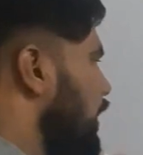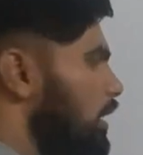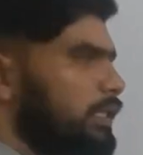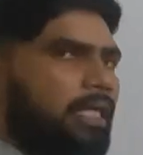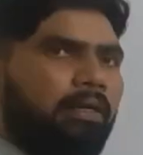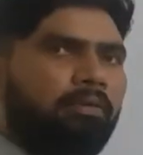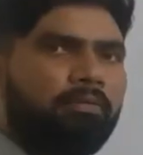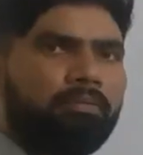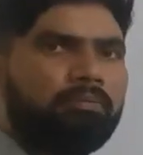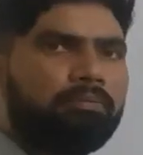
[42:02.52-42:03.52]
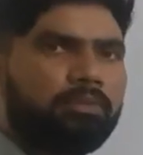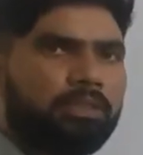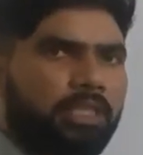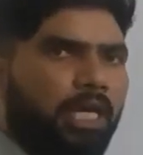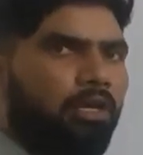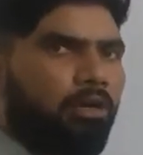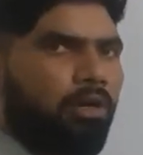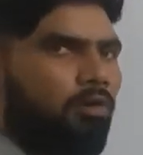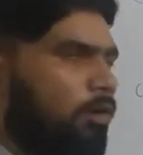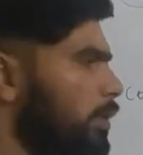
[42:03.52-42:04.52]
the state or
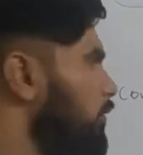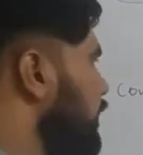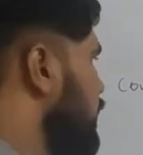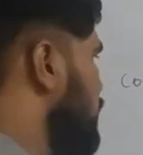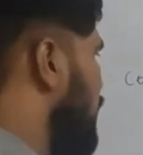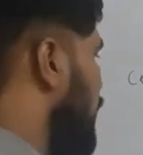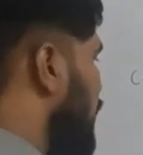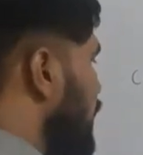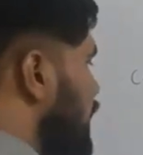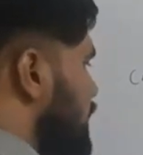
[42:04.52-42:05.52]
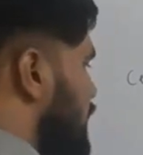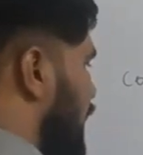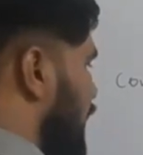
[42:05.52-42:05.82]
government feels that certain